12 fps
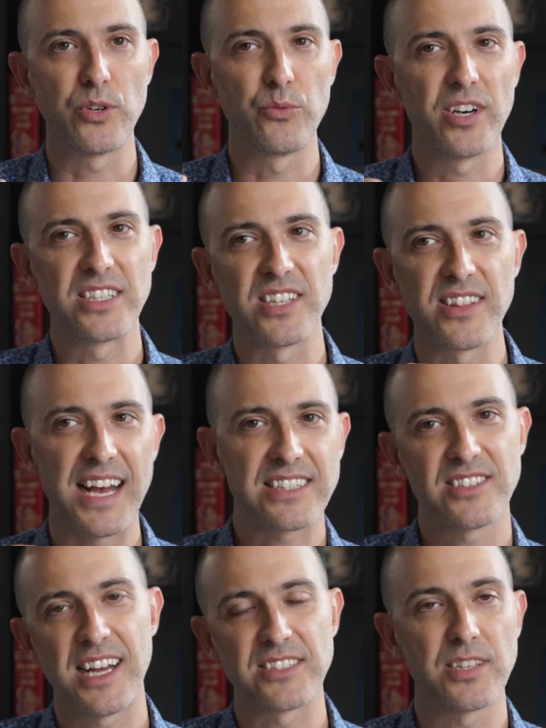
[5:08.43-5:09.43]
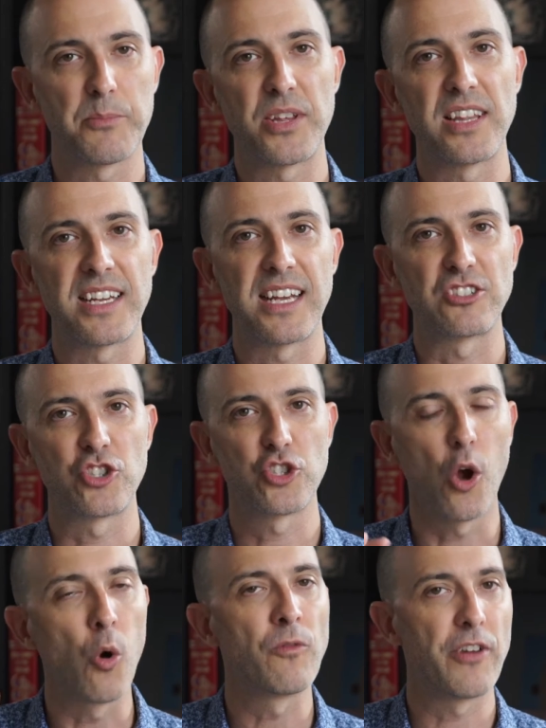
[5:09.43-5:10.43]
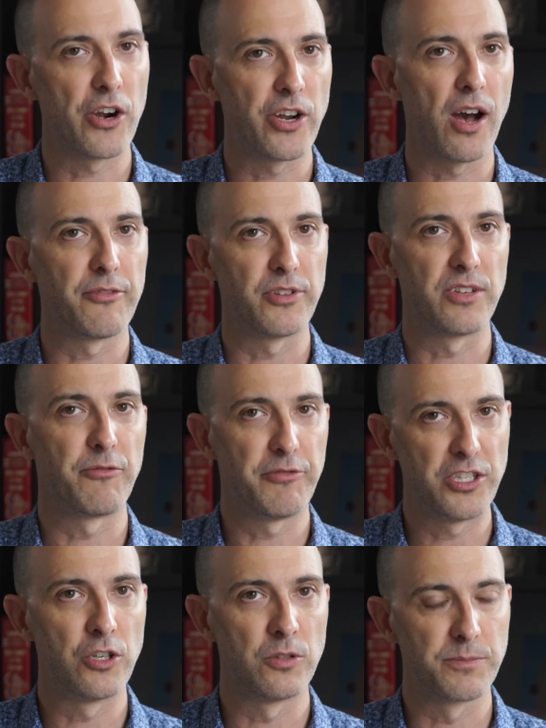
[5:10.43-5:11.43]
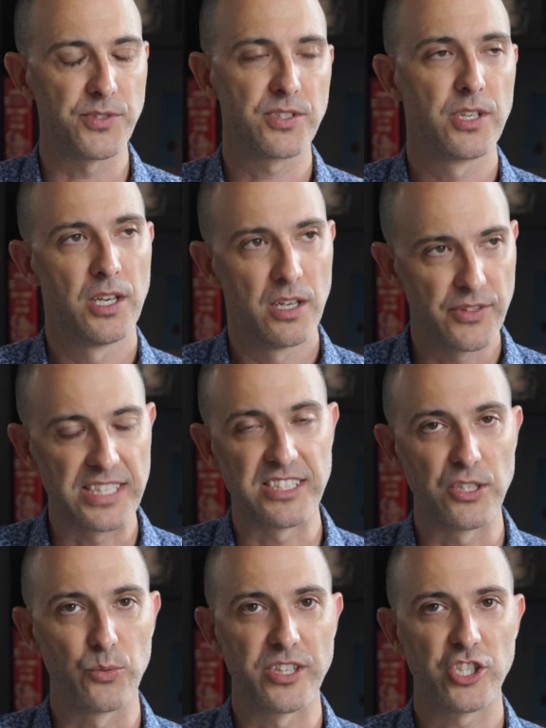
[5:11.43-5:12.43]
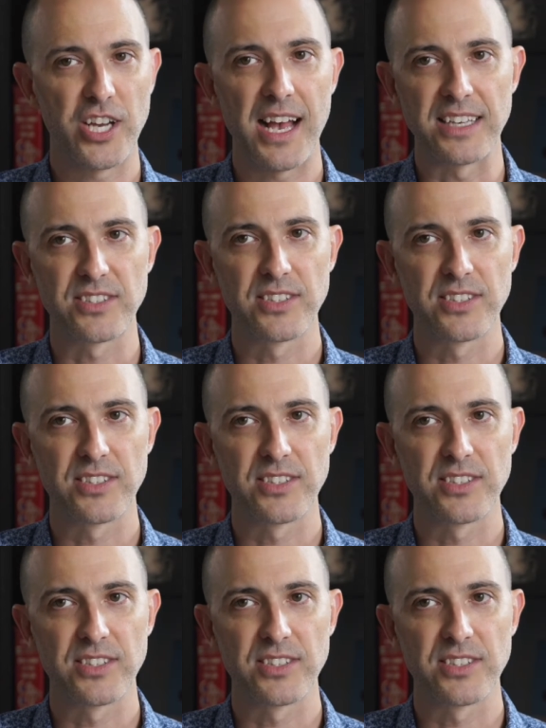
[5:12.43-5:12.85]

realized that that's not something that gets shown very often in films that deal with chess.